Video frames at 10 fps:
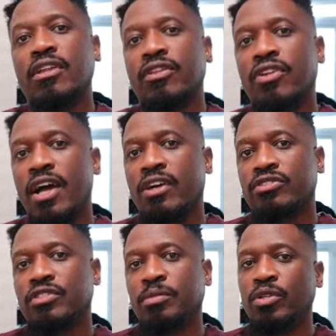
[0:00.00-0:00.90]
your
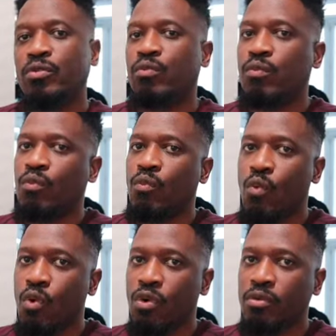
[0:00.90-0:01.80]
house to be
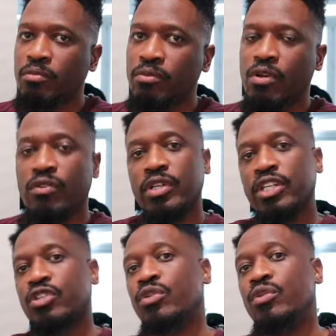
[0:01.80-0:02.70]
warm or
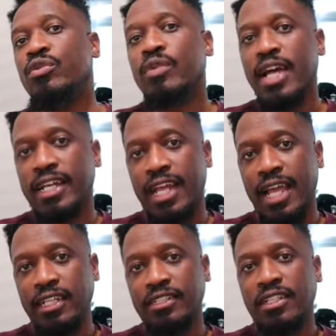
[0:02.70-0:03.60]
really cool at
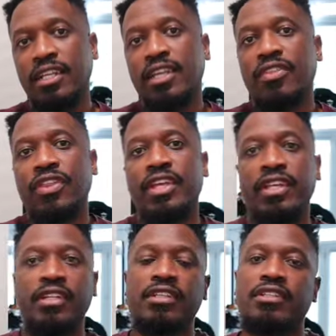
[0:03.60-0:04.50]
night,
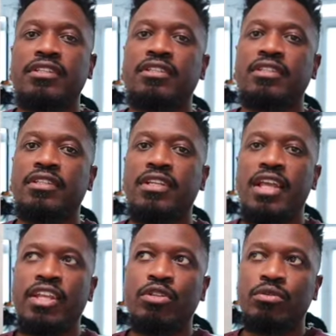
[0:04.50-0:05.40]
then
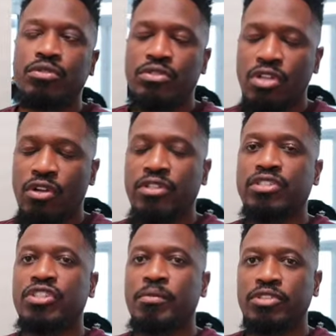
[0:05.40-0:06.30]
and you turn the
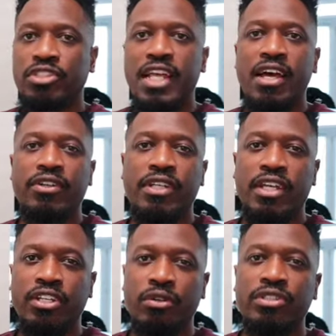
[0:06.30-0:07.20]
temperature down
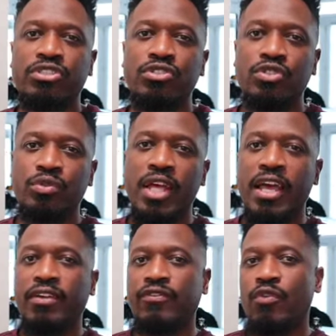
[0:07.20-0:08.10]
and notice you do
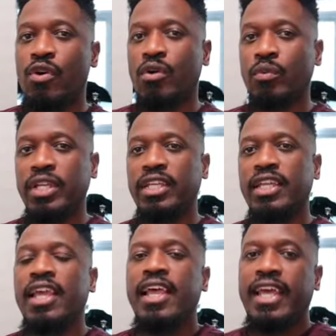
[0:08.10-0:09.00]
that for a week,
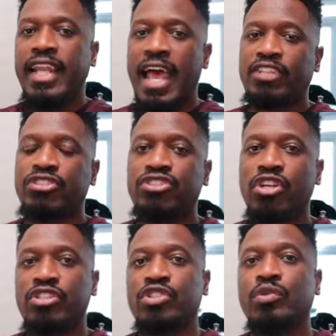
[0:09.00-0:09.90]
it'll actually
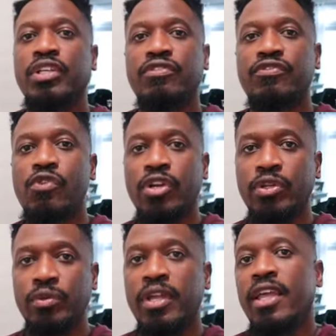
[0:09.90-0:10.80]
start doing it for
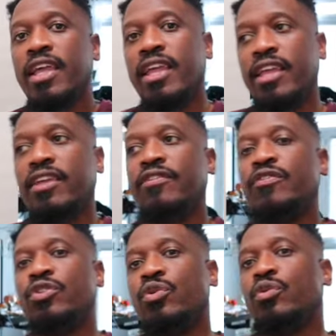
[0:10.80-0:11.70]
you.
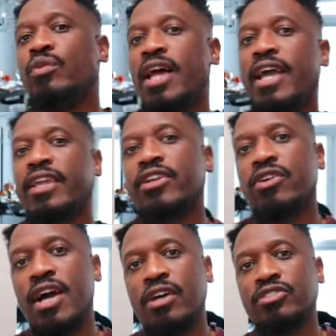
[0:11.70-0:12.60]
If you like
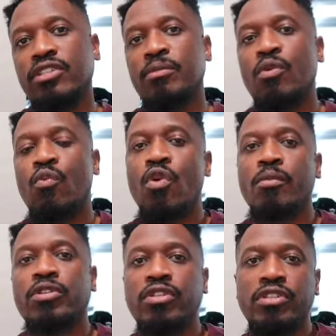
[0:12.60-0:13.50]
your house a little bit
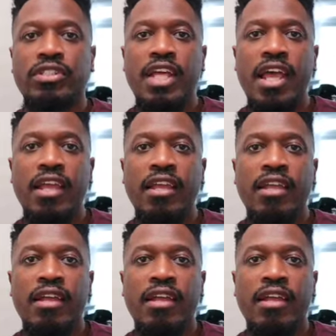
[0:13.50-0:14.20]
warmer during the day,